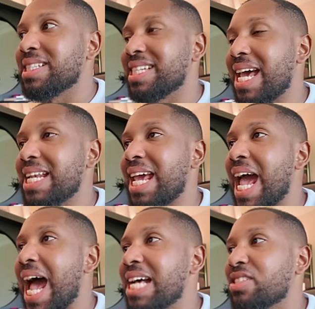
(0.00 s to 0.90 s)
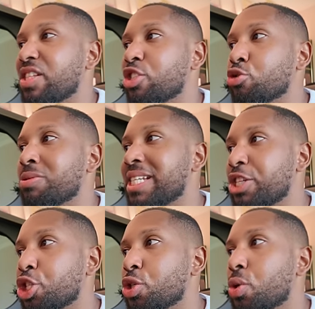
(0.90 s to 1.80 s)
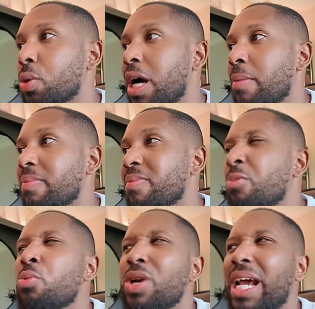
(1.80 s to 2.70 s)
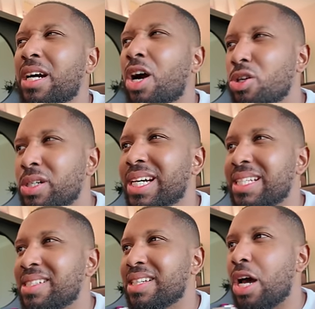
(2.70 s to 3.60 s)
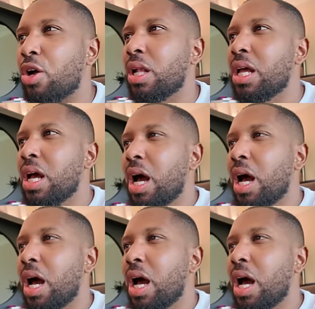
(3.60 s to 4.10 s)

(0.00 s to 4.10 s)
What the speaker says: instead it has this traditional, more like a hurricane style